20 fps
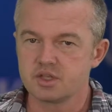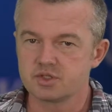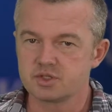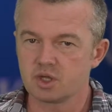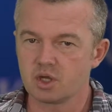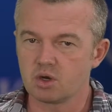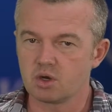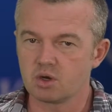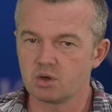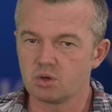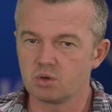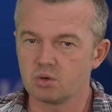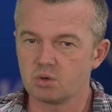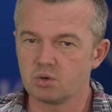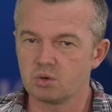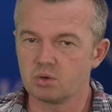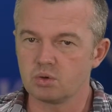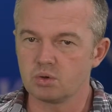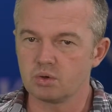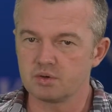
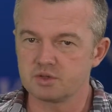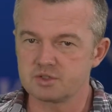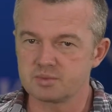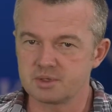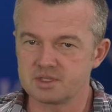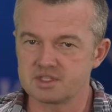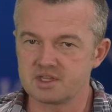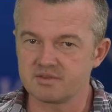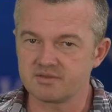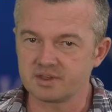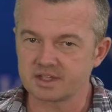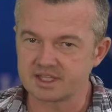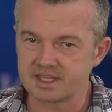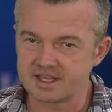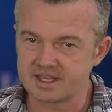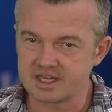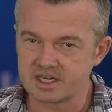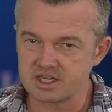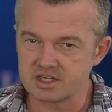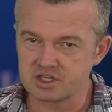So
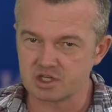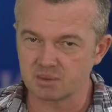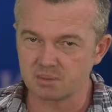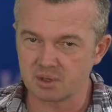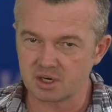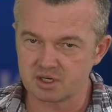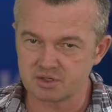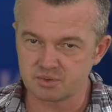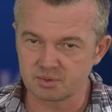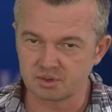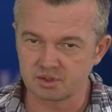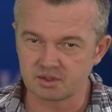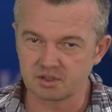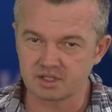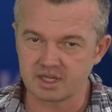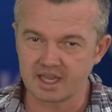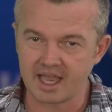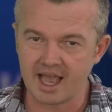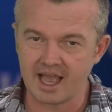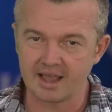specifically, the additional parts we'll
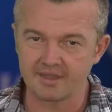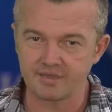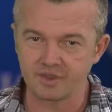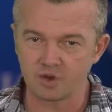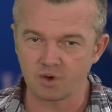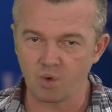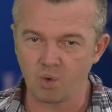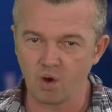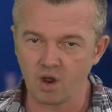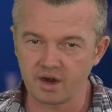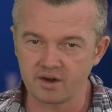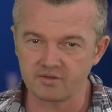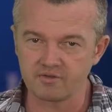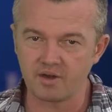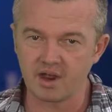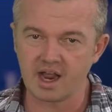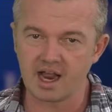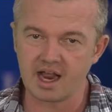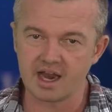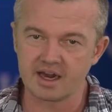look at, the
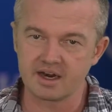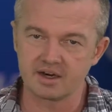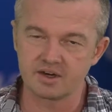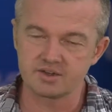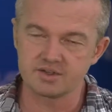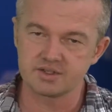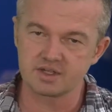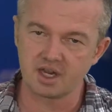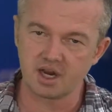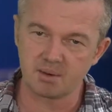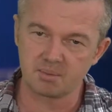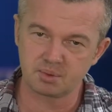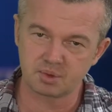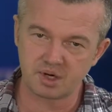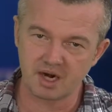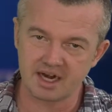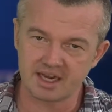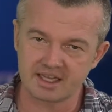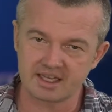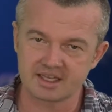quantifiers,
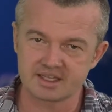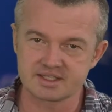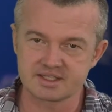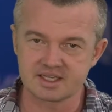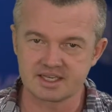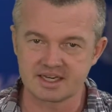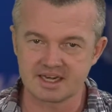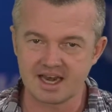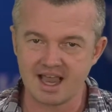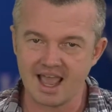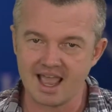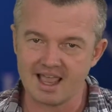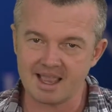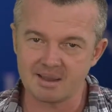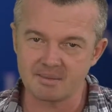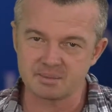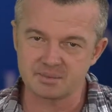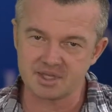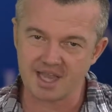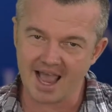predicates, and
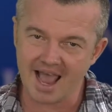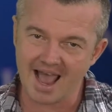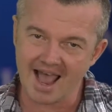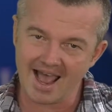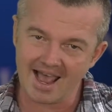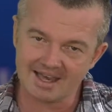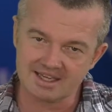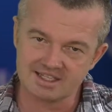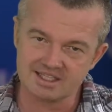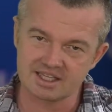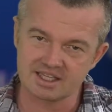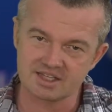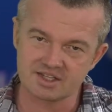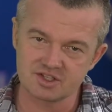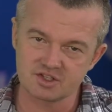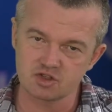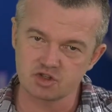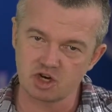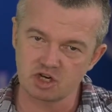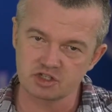names, add to the
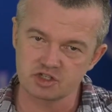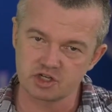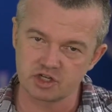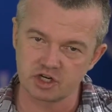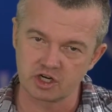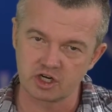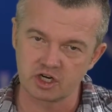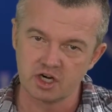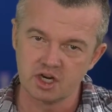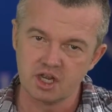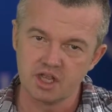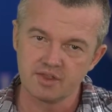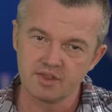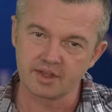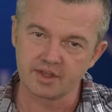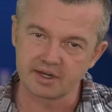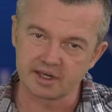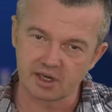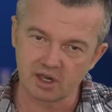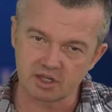structure
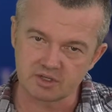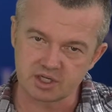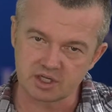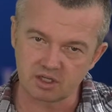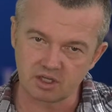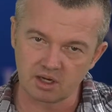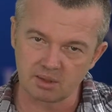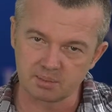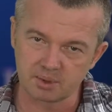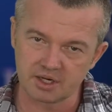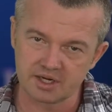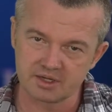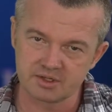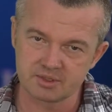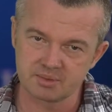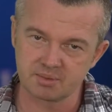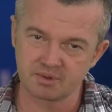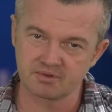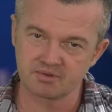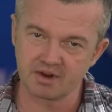that logical
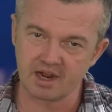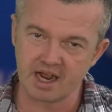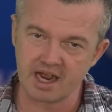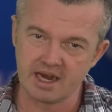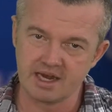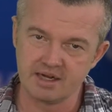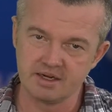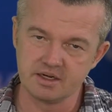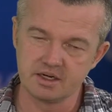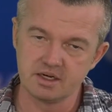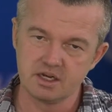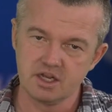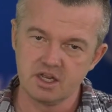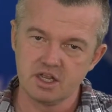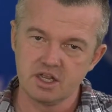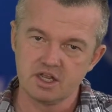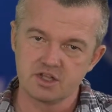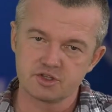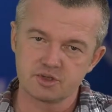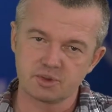operators provide.
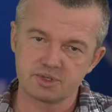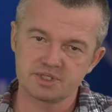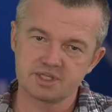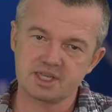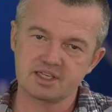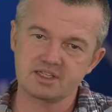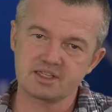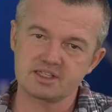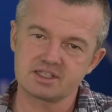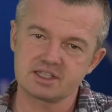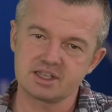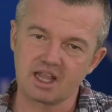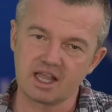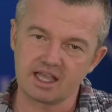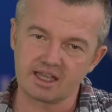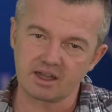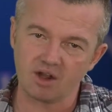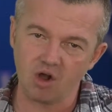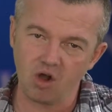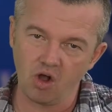So a sentence
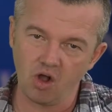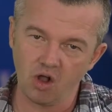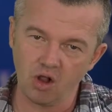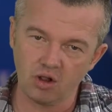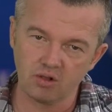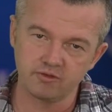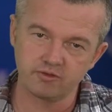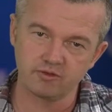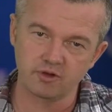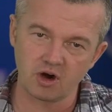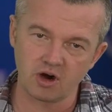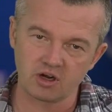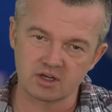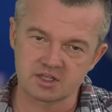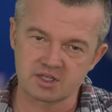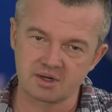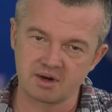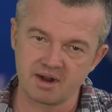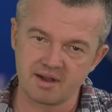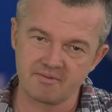like all
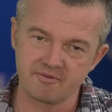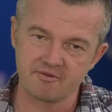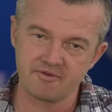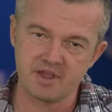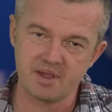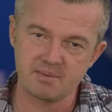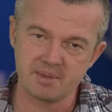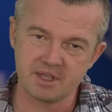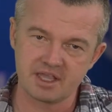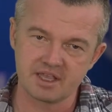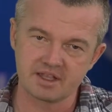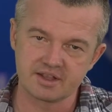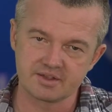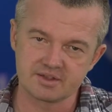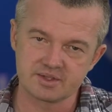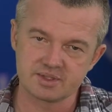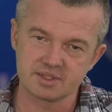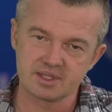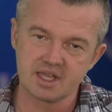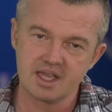frogs are
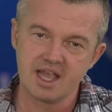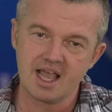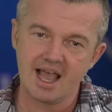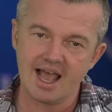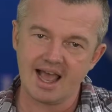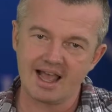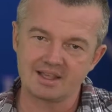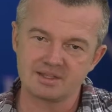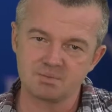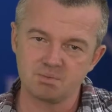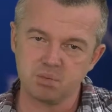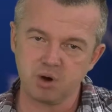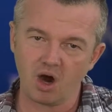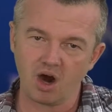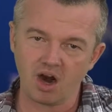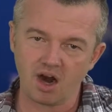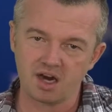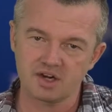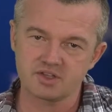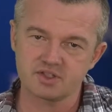amphibians has
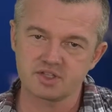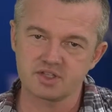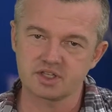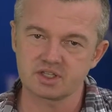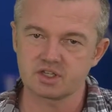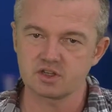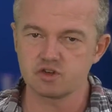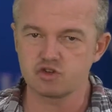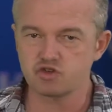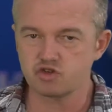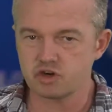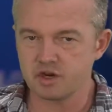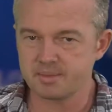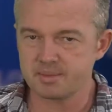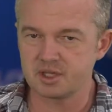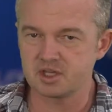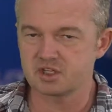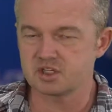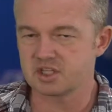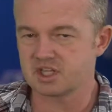parts that
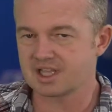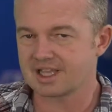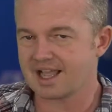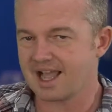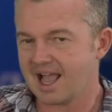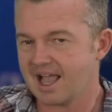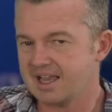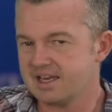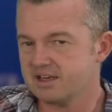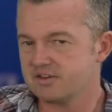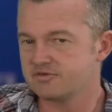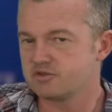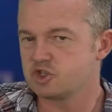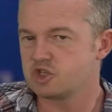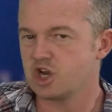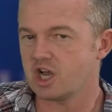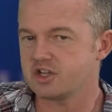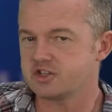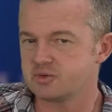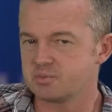contribute to the kind of
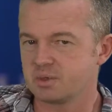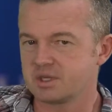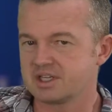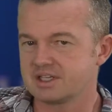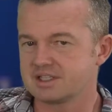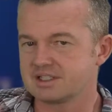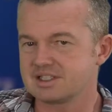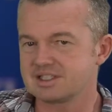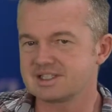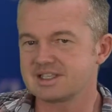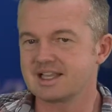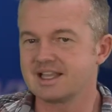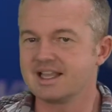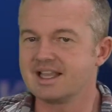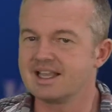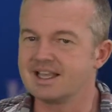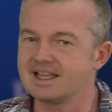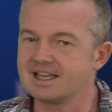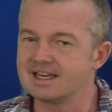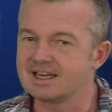judgments
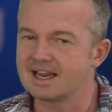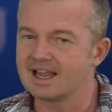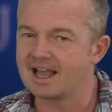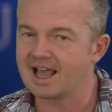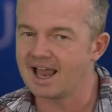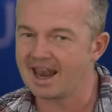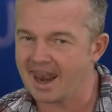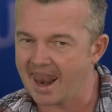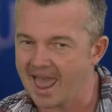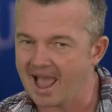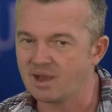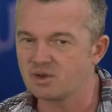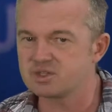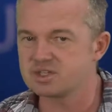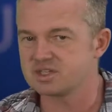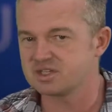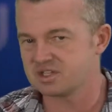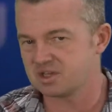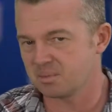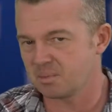it
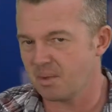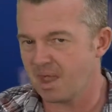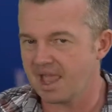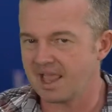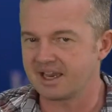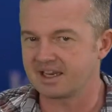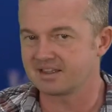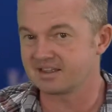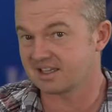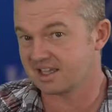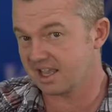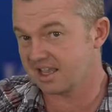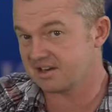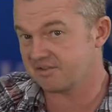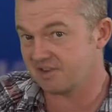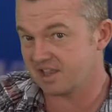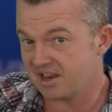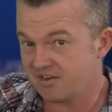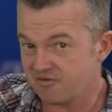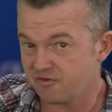allows us to make, the
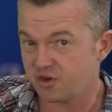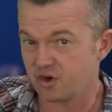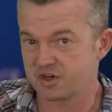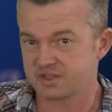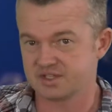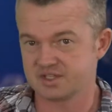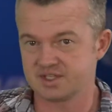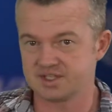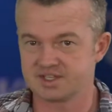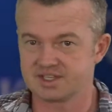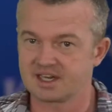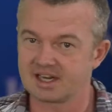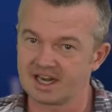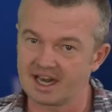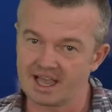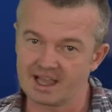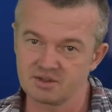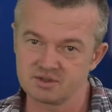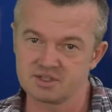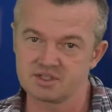kind of inferences it
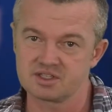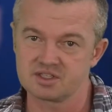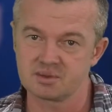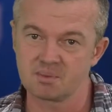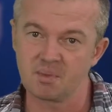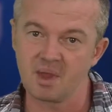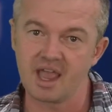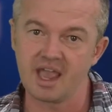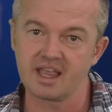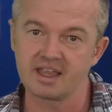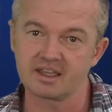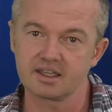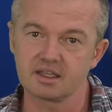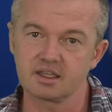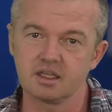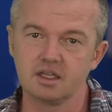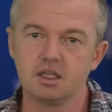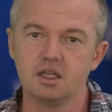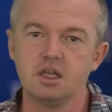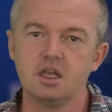allows us to
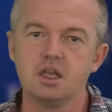make.